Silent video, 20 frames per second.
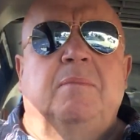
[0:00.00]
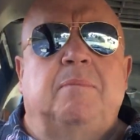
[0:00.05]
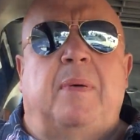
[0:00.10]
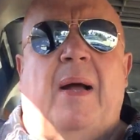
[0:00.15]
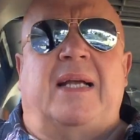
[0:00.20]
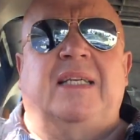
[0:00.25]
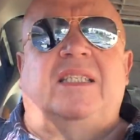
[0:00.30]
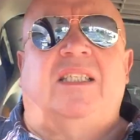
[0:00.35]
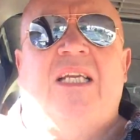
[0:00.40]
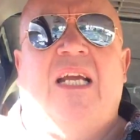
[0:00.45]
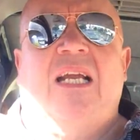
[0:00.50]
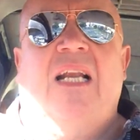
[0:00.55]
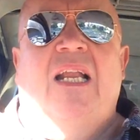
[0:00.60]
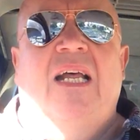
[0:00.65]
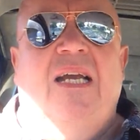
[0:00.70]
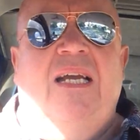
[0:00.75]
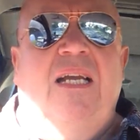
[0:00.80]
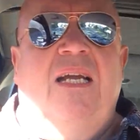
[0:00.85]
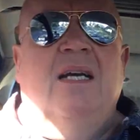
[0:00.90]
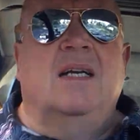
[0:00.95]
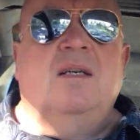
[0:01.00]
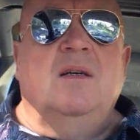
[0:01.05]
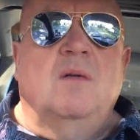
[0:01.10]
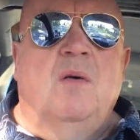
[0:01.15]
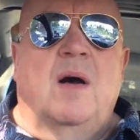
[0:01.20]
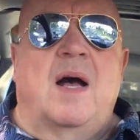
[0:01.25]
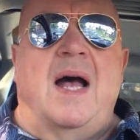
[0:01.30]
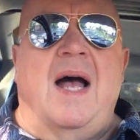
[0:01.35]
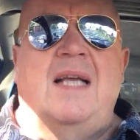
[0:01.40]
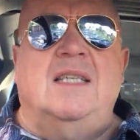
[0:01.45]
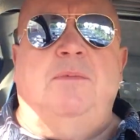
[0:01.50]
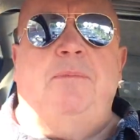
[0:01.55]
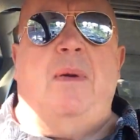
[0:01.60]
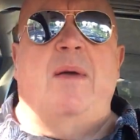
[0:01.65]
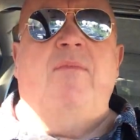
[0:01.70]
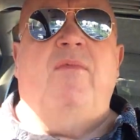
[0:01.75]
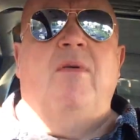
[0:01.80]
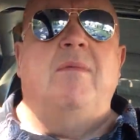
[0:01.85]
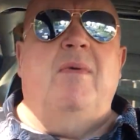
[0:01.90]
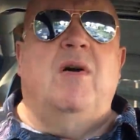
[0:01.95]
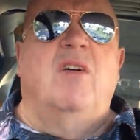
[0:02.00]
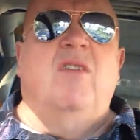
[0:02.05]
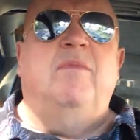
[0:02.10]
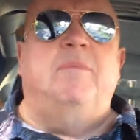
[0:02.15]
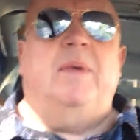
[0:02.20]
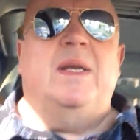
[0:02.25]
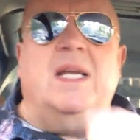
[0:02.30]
basically has been removed.